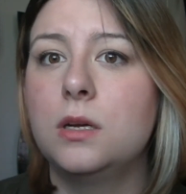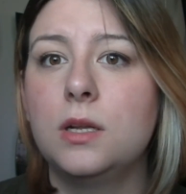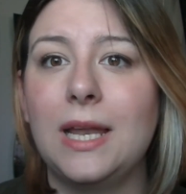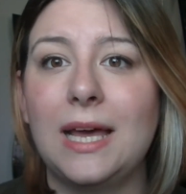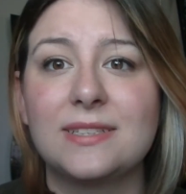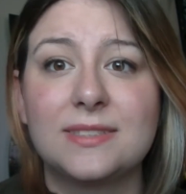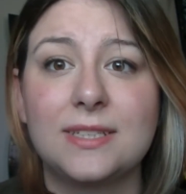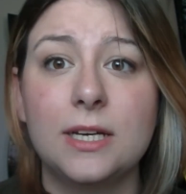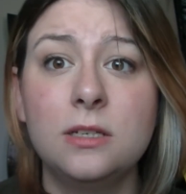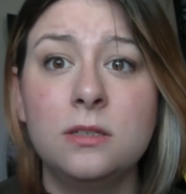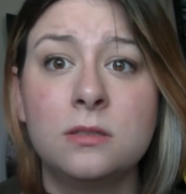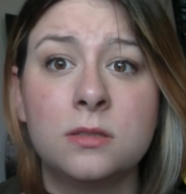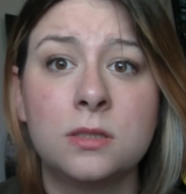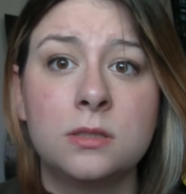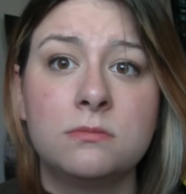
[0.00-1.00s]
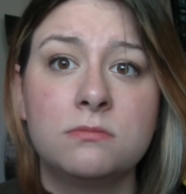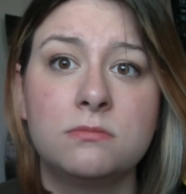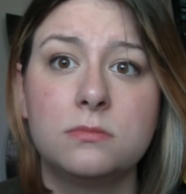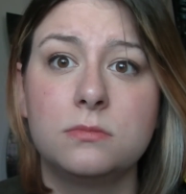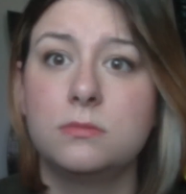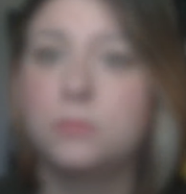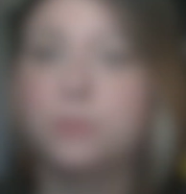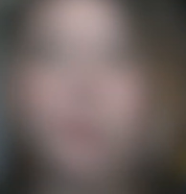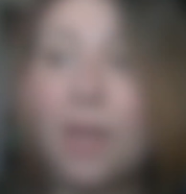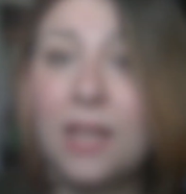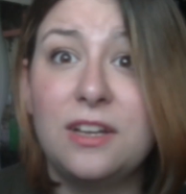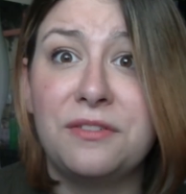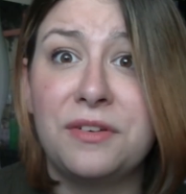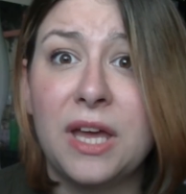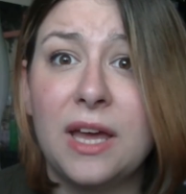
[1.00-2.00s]
Leicester. I
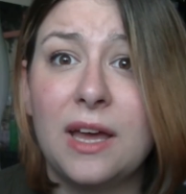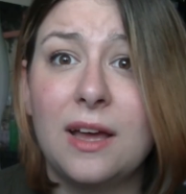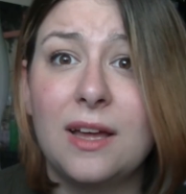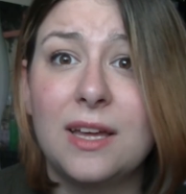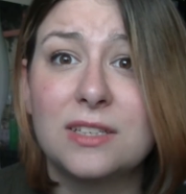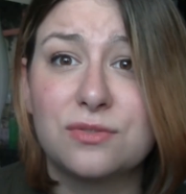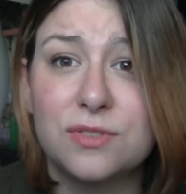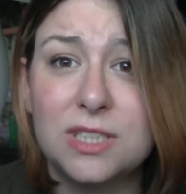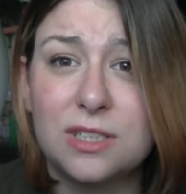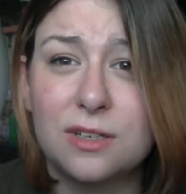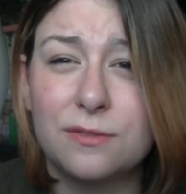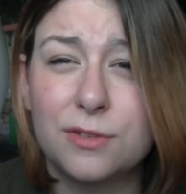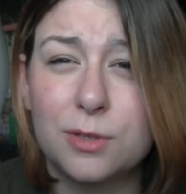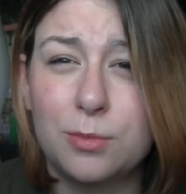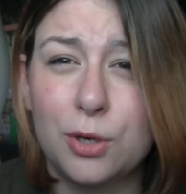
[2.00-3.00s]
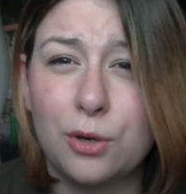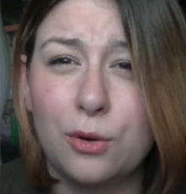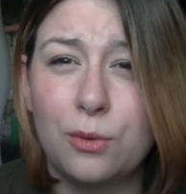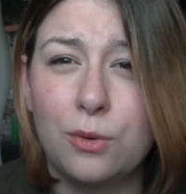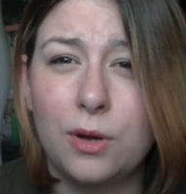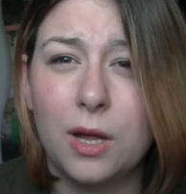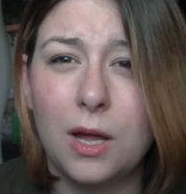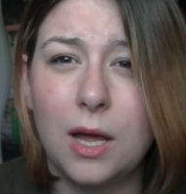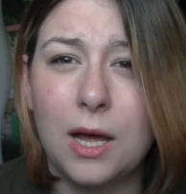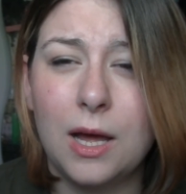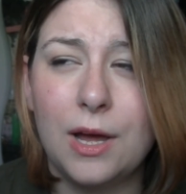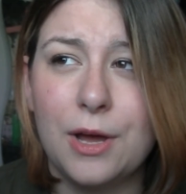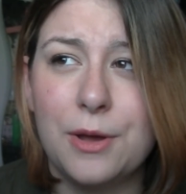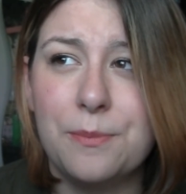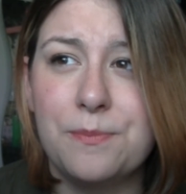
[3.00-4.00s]
love it. It's really comfortable.
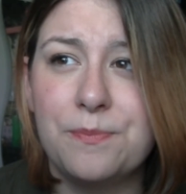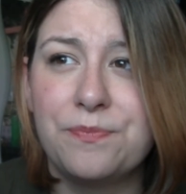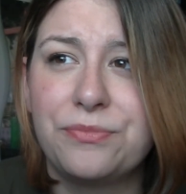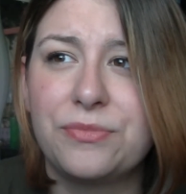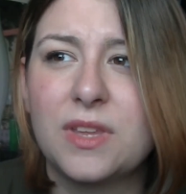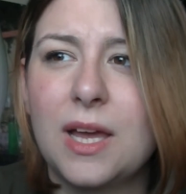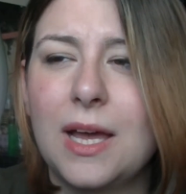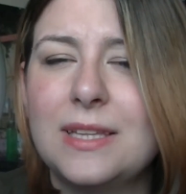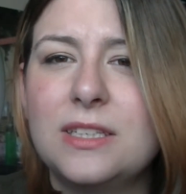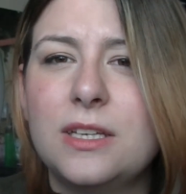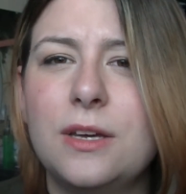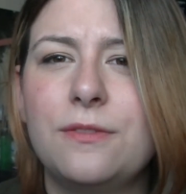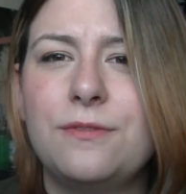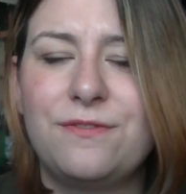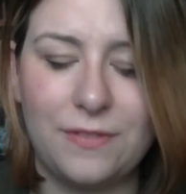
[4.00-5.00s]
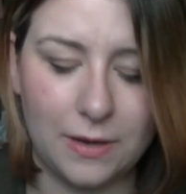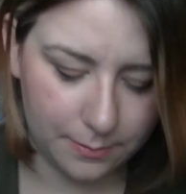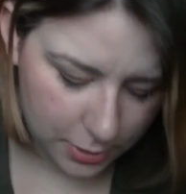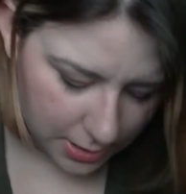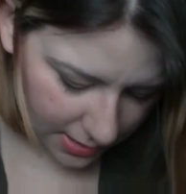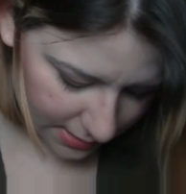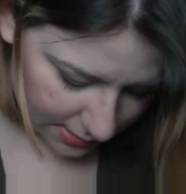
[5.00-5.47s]
And the fabric